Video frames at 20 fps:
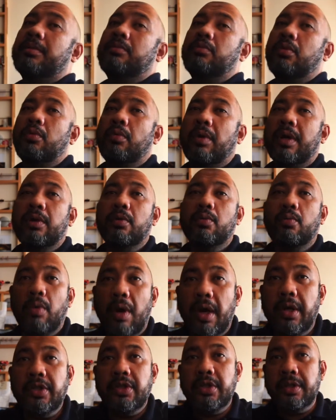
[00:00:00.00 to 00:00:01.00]
would want to
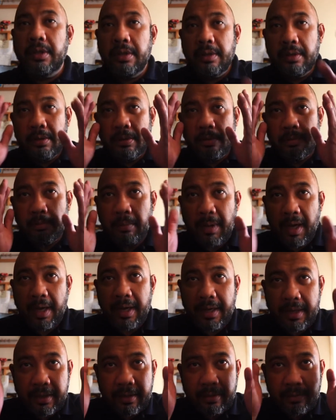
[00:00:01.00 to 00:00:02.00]
watch
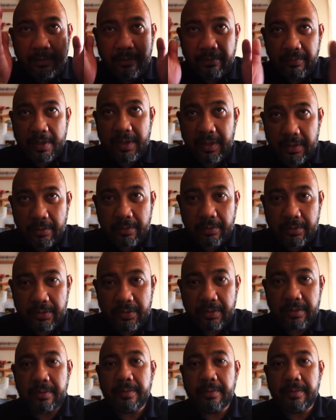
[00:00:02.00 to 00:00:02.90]
my videos.